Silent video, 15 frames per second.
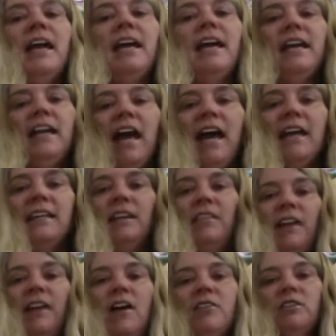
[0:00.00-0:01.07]
he had
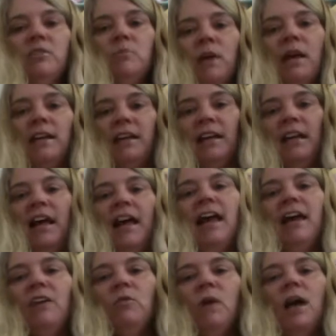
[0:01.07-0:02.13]
10,000 men,
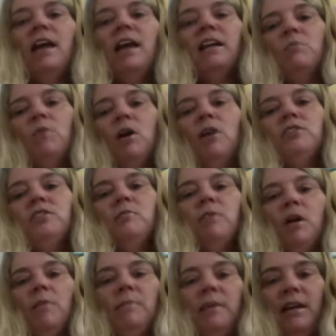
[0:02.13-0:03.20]
and when he marched them
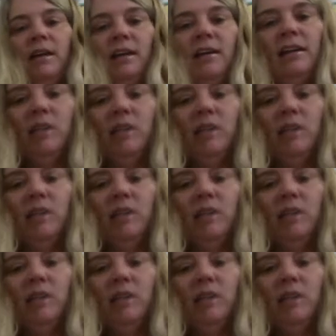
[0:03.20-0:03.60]
up the hill, he